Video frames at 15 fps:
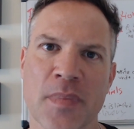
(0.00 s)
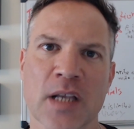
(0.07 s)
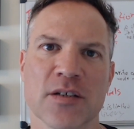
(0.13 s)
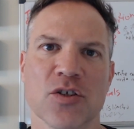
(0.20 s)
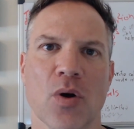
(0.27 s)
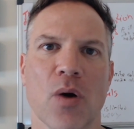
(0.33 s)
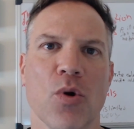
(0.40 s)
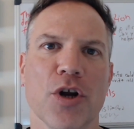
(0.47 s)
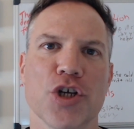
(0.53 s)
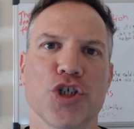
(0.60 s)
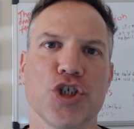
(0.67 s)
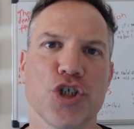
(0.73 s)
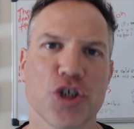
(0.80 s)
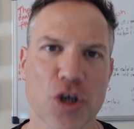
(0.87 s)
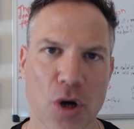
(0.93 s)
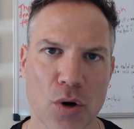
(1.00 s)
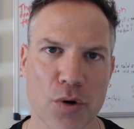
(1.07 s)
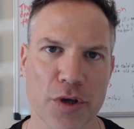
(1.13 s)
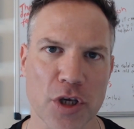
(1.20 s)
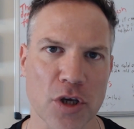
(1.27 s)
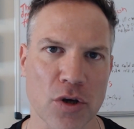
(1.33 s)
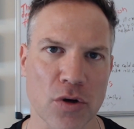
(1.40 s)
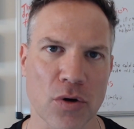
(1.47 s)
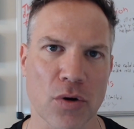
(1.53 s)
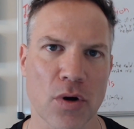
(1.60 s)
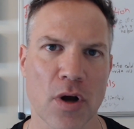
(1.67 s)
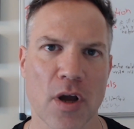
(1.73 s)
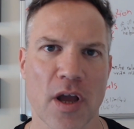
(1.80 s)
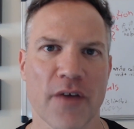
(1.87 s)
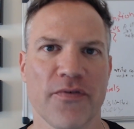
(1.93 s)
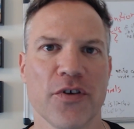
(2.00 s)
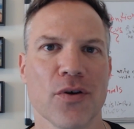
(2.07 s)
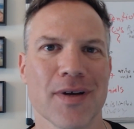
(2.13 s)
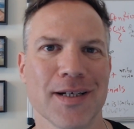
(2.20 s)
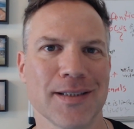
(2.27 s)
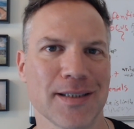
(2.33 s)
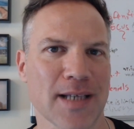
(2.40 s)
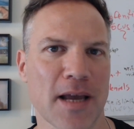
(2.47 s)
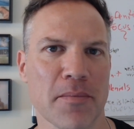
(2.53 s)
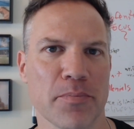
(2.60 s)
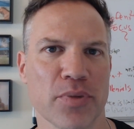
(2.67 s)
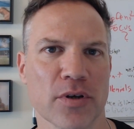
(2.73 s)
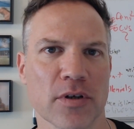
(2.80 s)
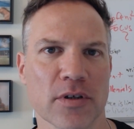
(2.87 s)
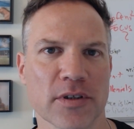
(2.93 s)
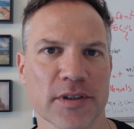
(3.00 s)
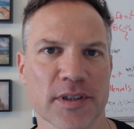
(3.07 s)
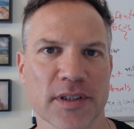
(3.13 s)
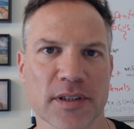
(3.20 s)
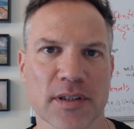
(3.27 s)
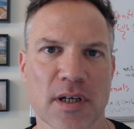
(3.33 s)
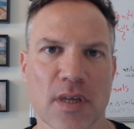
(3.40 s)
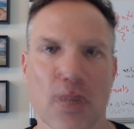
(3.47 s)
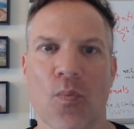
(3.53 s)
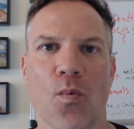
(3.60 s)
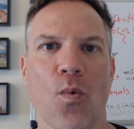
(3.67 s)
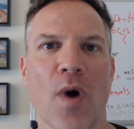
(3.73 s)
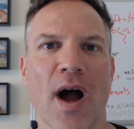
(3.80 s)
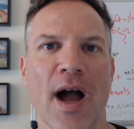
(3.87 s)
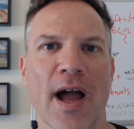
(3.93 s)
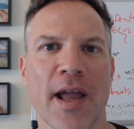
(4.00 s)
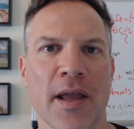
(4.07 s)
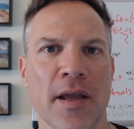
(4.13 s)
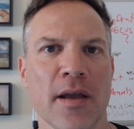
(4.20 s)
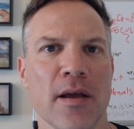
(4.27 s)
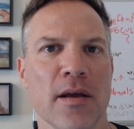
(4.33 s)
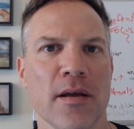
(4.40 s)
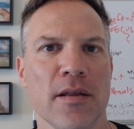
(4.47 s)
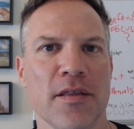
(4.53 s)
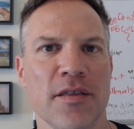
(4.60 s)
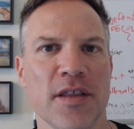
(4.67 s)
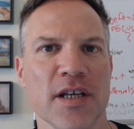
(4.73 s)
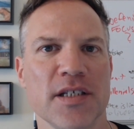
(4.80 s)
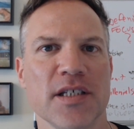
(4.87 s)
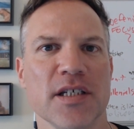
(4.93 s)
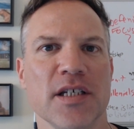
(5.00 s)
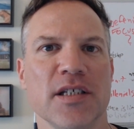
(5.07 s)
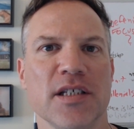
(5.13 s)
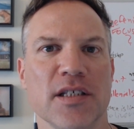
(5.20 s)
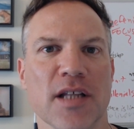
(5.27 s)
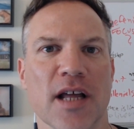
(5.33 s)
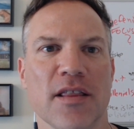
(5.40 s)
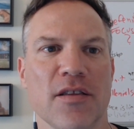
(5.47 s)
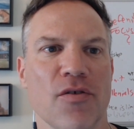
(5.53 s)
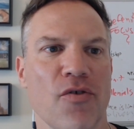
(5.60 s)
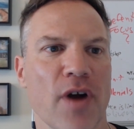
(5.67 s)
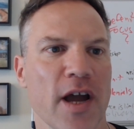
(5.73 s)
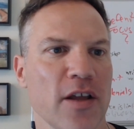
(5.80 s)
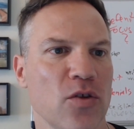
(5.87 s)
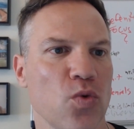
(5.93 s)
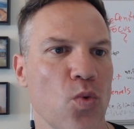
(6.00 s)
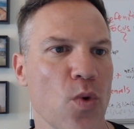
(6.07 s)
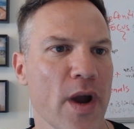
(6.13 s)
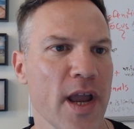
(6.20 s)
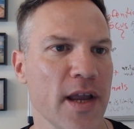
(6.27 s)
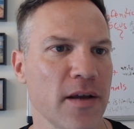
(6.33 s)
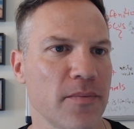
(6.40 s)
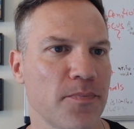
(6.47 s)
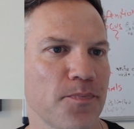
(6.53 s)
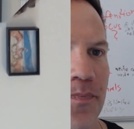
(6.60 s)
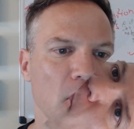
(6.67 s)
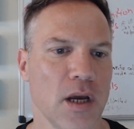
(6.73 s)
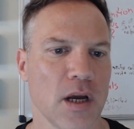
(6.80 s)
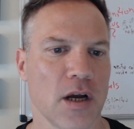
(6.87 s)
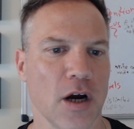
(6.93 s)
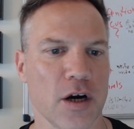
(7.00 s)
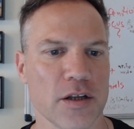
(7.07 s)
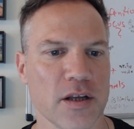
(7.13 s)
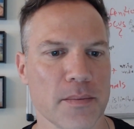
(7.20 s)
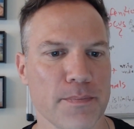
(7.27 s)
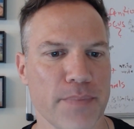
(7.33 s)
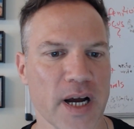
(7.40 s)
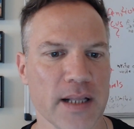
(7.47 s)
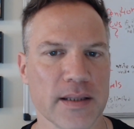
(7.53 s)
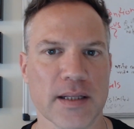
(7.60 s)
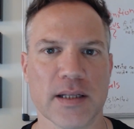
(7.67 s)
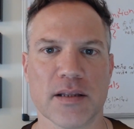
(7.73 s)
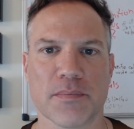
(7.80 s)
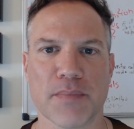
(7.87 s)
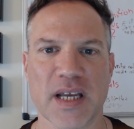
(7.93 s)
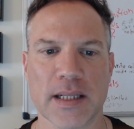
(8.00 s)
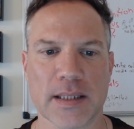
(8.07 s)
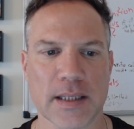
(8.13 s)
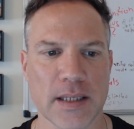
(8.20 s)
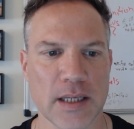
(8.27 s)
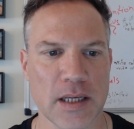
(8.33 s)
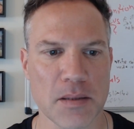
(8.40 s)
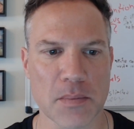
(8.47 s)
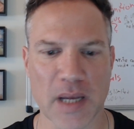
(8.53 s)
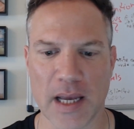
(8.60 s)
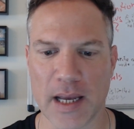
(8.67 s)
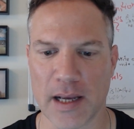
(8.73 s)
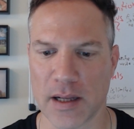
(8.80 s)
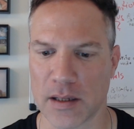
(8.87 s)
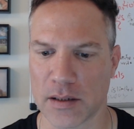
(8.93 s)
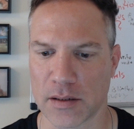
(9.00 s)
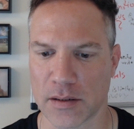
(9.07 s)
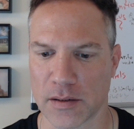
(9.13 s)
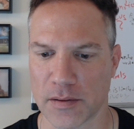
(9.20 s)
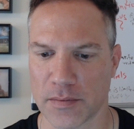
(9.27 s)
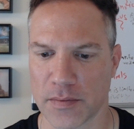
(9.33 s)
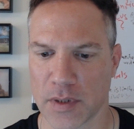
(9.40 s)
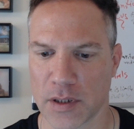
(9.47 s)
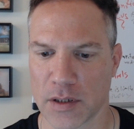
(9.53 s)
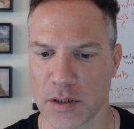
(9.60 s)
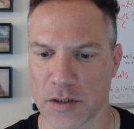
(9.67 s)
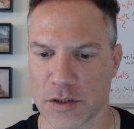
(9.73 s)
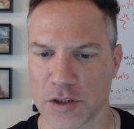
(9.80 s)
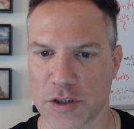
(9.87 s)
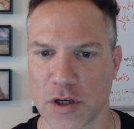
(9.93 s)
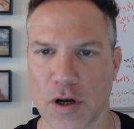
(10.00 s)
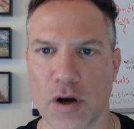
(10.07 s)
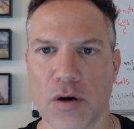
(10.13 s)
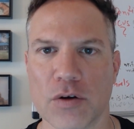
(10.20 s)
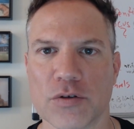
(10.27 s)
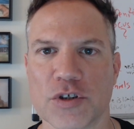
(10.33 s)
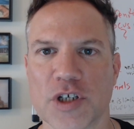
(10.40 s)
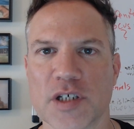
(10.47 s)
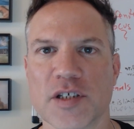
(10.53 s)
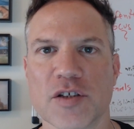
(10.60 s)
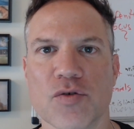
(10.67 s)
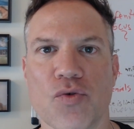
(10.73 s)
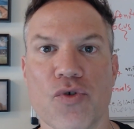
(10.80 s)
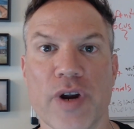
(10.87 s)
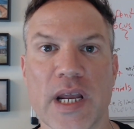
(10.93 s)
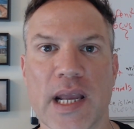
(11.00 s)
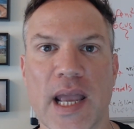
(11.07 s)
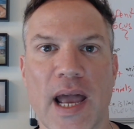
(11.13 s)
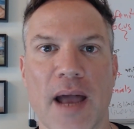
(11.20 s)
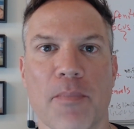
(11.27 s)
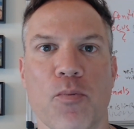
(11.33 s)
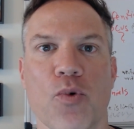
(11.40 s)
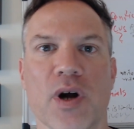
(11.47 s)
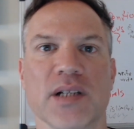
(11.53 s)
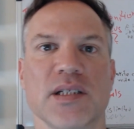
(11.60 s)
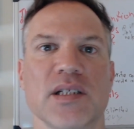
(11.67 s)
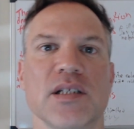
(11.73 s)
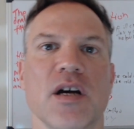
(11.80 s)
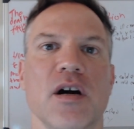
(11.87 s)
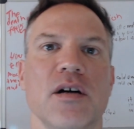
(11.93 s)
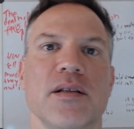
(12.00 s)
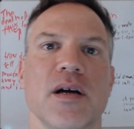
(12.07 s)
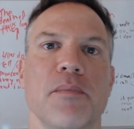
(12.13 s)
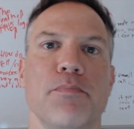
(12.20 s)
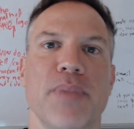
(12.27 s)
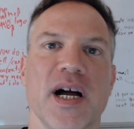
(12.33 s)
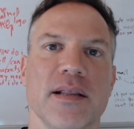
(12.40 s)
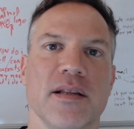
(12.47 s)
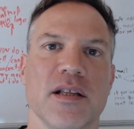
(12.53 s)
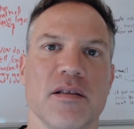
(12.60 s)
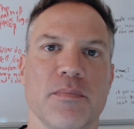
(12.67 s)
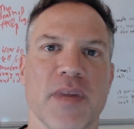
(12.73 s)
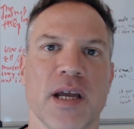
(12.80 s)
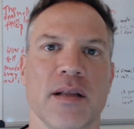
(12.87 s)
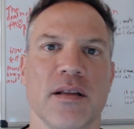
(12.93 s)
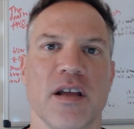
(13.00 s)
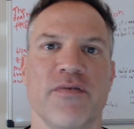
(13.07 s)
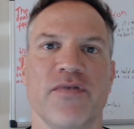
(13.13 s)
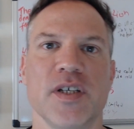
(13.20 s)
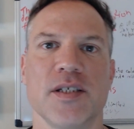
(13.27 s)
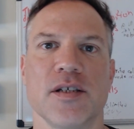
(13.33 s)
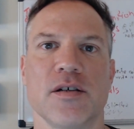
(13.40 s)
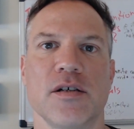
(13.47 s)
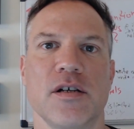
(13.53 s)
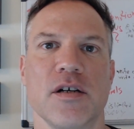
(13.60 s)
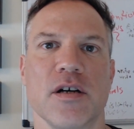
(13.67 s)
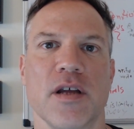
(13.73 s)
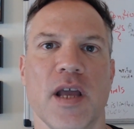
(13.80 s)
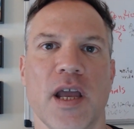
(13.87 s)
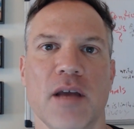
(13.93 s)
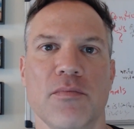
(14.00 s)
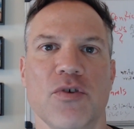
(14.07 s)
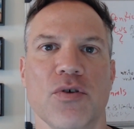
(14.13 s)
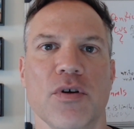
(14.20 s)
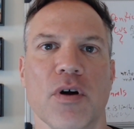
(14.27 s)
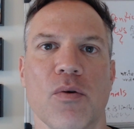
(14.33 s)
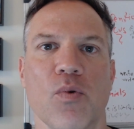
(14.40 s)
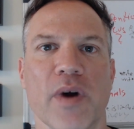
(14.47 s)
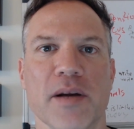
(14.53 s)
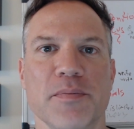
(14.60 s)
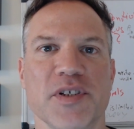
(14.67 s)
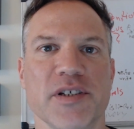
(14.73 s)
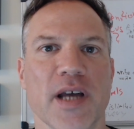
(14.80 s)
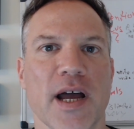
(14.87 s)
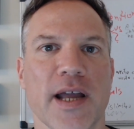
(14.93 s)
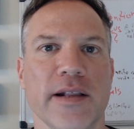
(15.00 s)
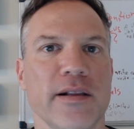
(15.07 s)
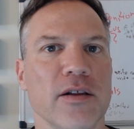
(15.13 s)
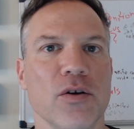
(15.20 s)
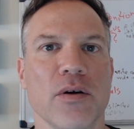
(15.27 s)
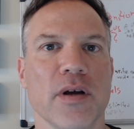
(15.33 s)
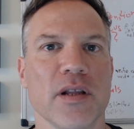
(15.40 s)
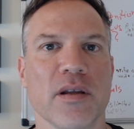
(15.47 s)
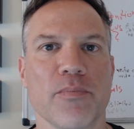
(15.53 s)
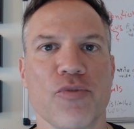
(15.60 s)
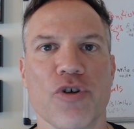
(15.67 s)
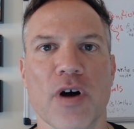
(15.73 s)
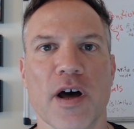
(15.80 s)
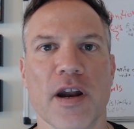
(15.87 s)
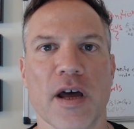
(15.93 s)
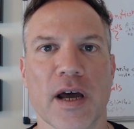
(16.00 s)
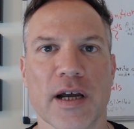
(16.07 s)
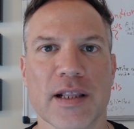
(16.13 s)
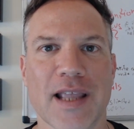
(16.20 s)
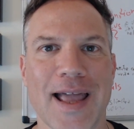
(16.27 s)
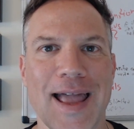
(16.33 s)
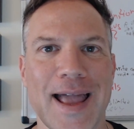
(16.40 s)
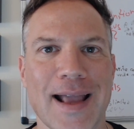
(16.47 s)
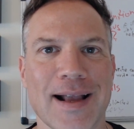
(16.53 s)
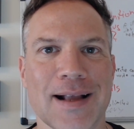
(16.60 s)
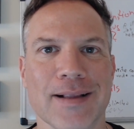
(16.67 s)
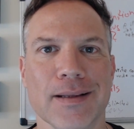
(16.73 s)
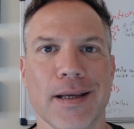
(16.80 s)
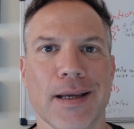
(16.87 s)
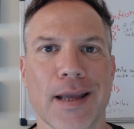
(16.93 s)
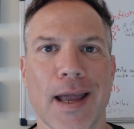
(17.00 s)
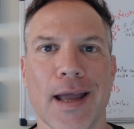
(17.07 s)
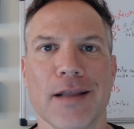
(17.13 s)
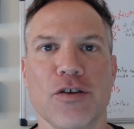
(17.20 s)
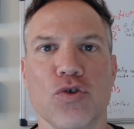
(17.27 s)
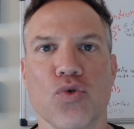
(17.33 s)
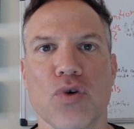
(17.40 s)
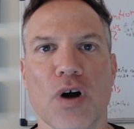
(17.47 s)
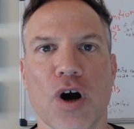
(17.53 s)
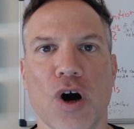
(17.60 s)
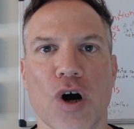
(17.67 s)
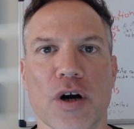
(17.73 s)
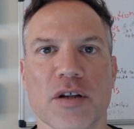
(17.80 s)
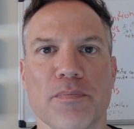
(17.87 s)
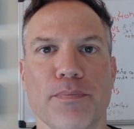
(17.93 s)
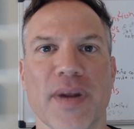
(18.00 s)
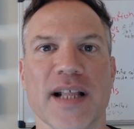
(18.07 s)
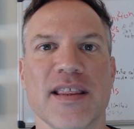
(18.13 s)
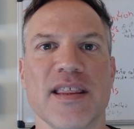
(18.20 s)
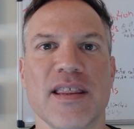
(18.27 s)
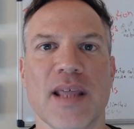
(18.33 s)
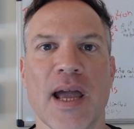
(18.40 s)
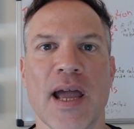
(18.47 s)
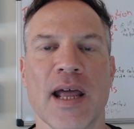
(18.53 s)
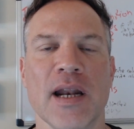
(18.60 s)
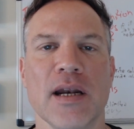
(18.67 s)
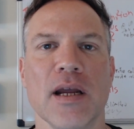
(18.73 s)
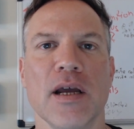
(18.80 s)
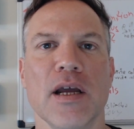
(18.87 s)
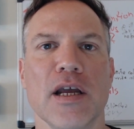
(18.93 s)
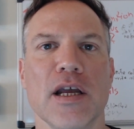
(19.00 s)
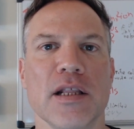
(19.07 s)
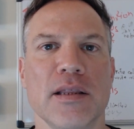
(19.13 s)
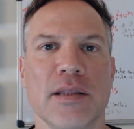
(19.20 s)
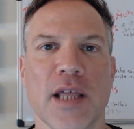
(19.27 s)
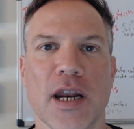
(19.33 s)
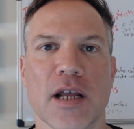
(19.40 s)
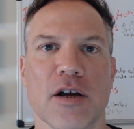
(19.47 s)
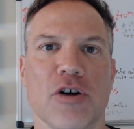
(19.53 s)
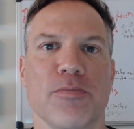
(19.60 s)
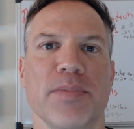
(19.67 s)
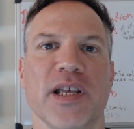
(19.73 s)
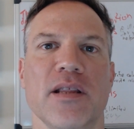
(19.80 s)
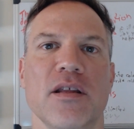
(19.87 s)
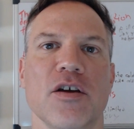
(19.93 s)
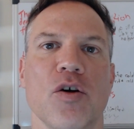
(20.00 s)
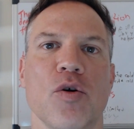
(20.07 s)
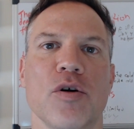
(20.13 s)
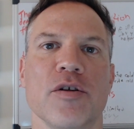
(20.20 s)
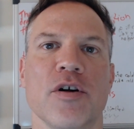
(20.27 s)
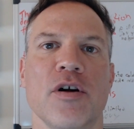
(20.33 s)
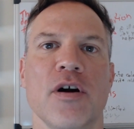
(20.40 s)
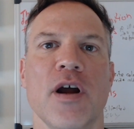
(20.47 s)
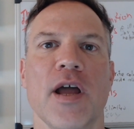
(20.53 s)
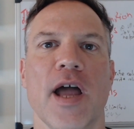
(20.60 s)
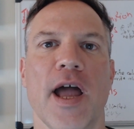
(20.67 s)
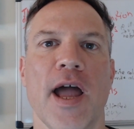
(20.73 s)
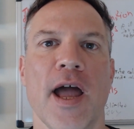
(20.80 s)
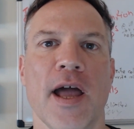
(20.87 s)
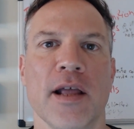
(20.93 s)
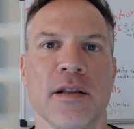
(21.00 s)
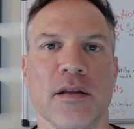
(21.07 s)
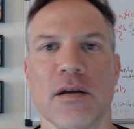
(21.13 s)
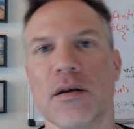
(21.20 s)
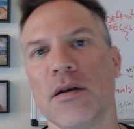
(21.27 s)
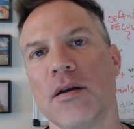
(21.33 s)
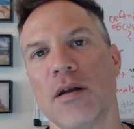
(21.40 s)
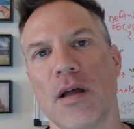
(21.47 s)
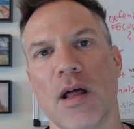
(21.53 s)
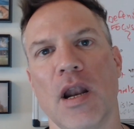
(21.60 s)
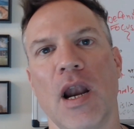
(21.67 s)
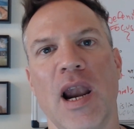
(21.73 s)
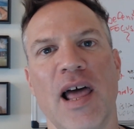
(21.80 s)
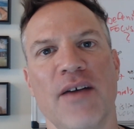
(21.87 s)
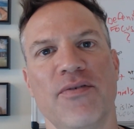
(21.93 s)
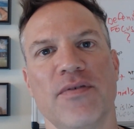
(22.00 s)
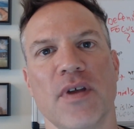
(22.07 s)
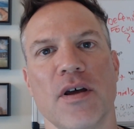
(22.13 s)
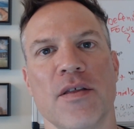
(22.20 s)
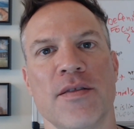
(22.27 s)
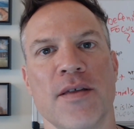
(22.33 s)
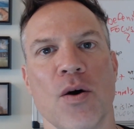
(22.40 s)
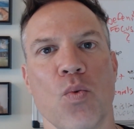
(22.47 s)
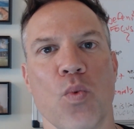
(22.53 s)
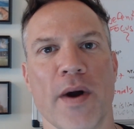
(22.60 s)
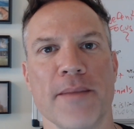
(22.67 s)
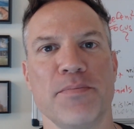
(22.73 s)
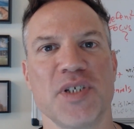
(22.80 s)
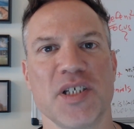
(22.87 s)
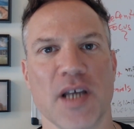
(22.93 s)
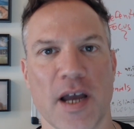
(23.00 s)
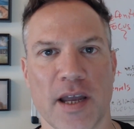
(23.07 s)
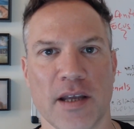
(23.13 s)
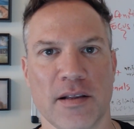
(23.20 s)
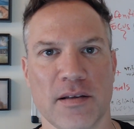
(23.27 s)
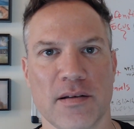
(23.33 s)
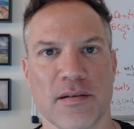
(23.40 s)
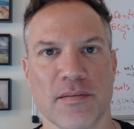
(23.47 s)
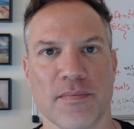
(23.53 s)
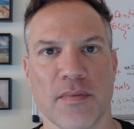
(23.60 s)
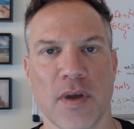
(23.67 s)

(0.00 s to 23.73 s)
So I want to show you a few examples why this is not the right way. Cart abandonment email. So just to recap, what's cart abandonment? A visitor came to your website, look at the product, click add to cart, but then didn't complete the order and left the website.